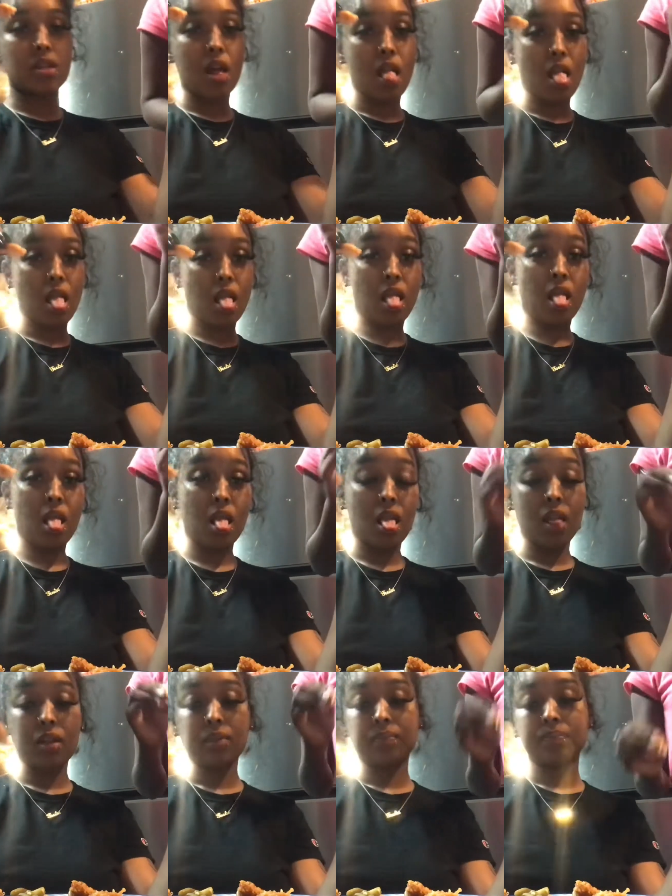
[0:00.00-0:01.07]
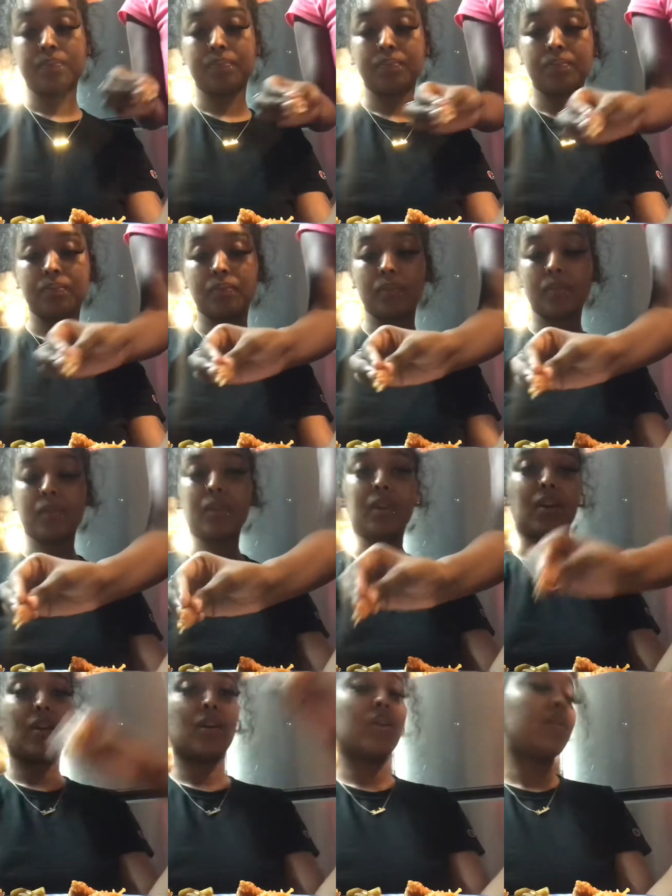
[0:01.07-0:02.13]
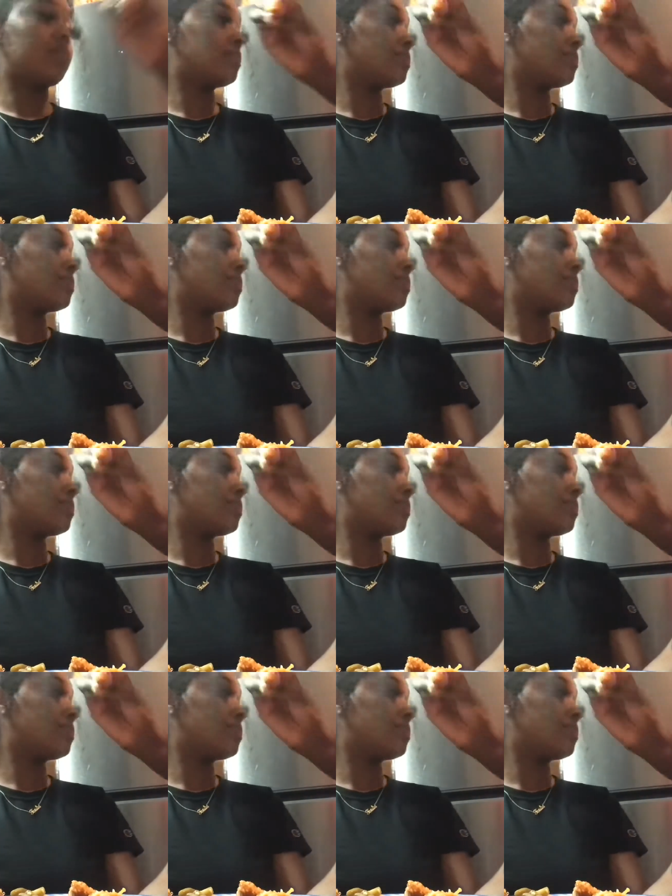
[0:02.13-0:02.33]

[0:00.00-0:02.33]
Oh, this internet sucks sometimes. Huh?